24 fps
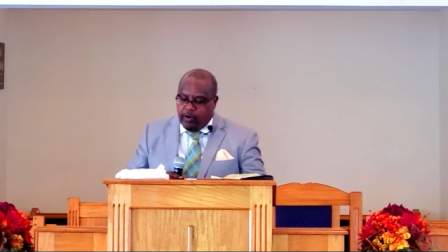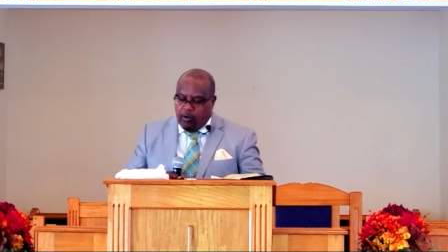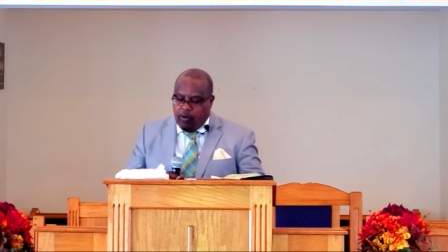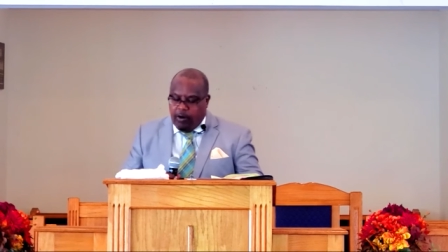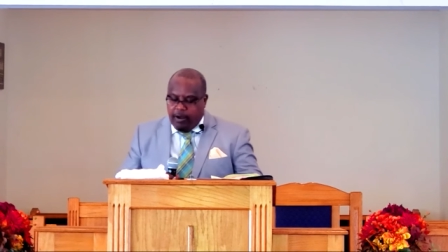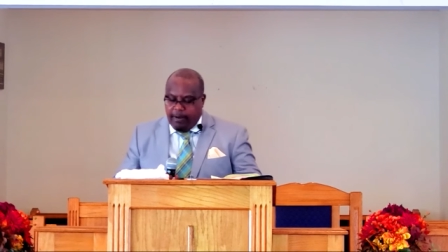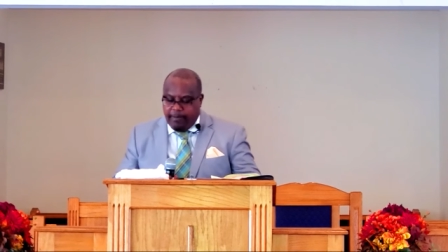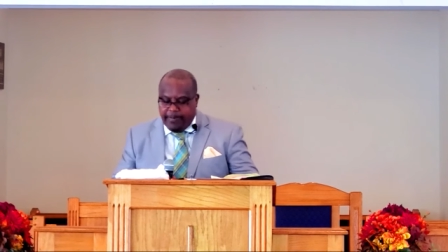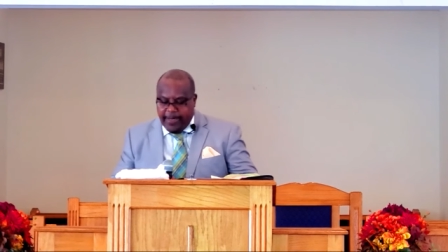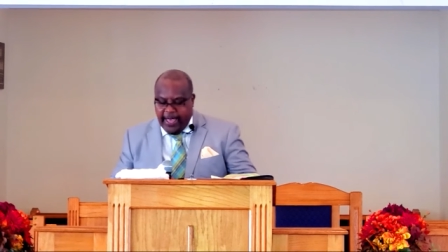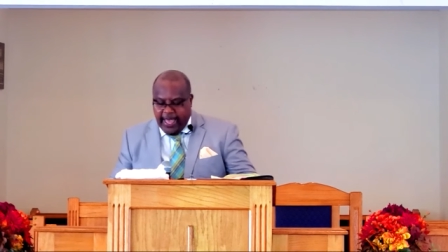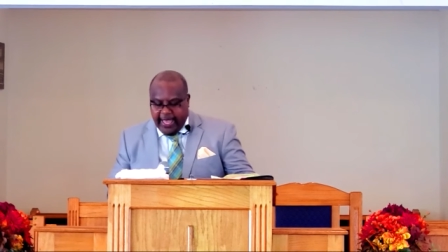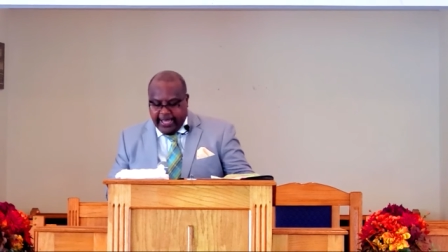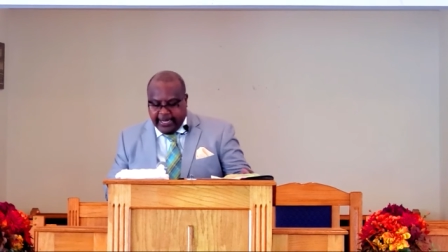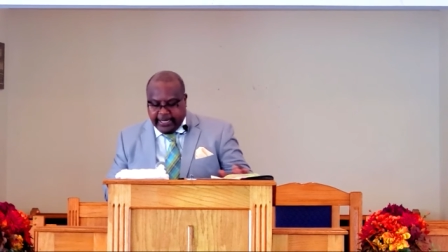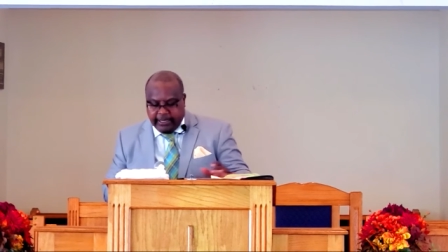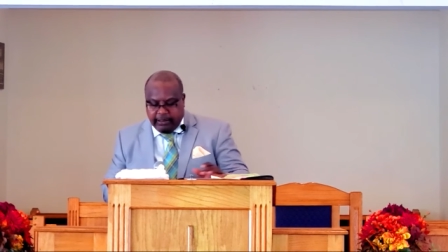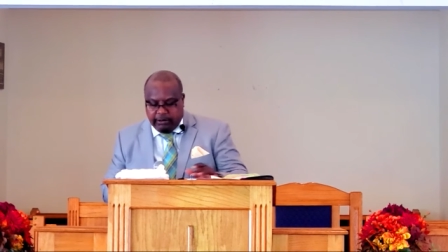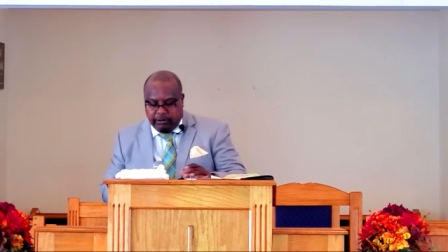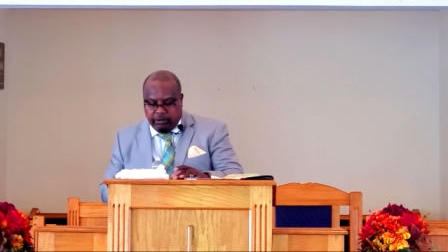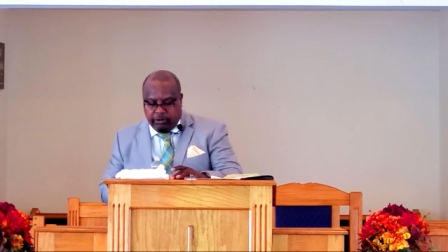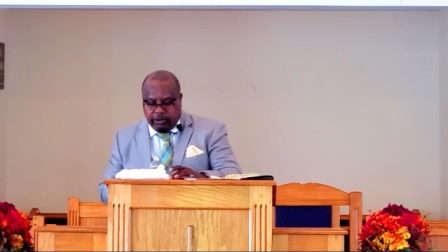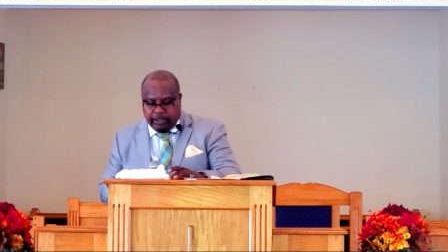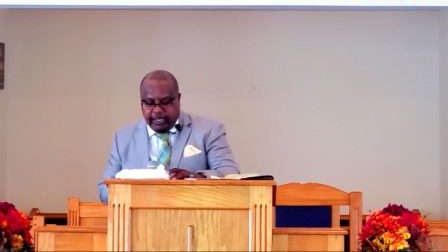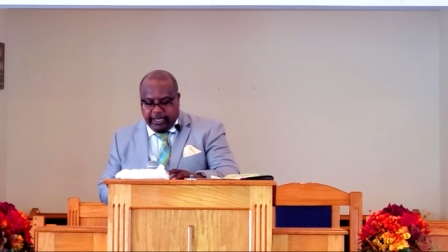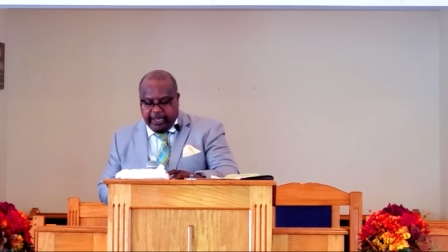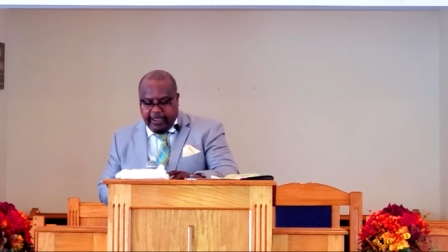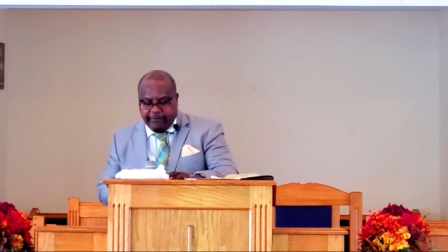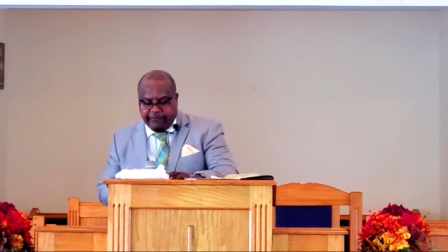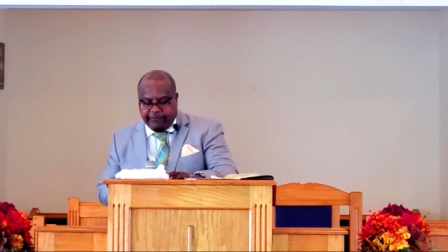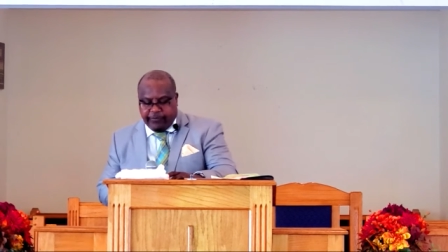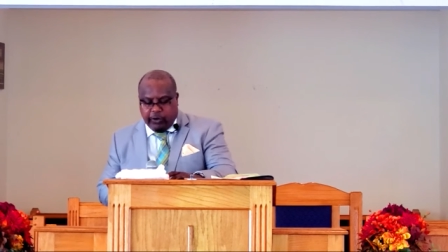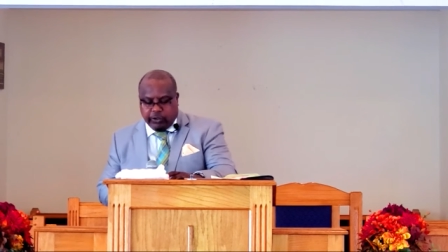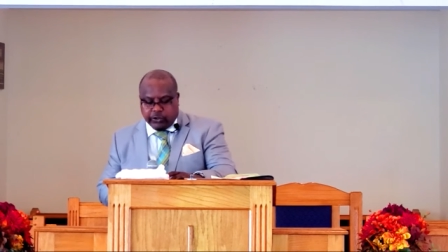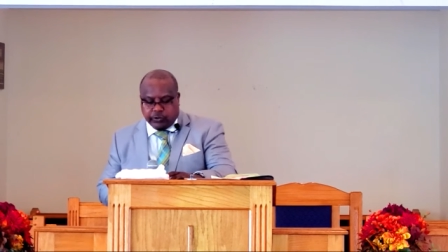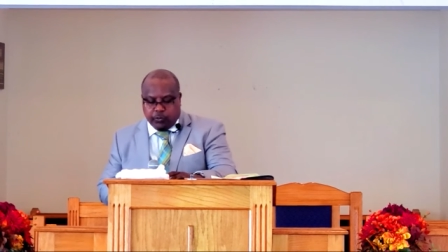Going back and looking
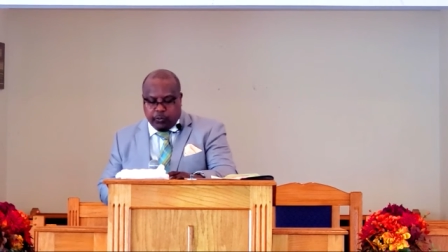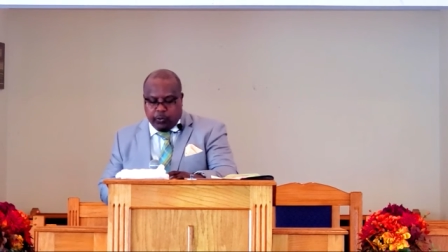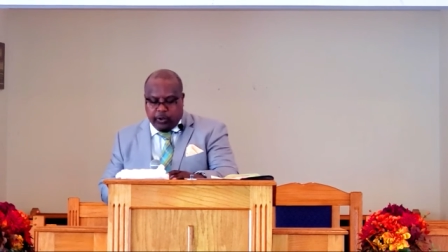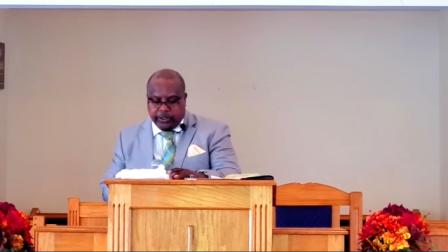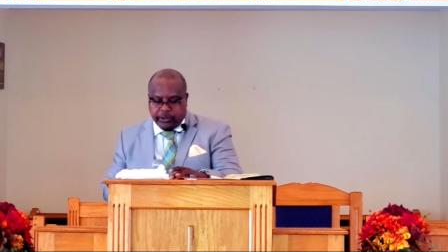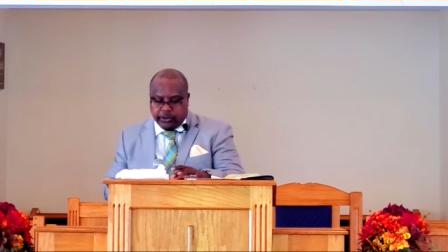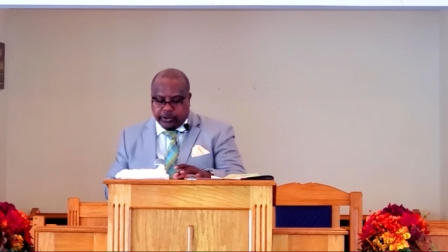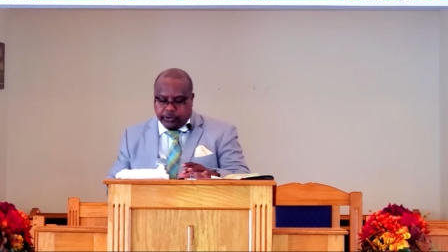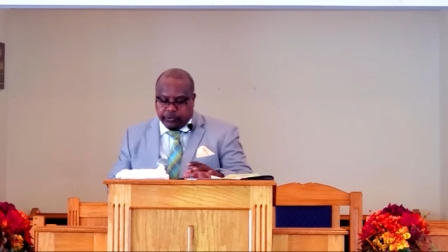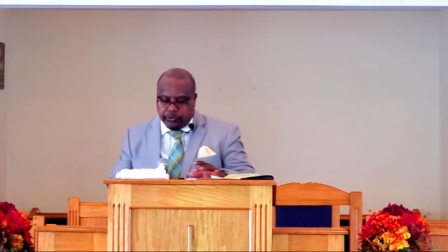at verse 1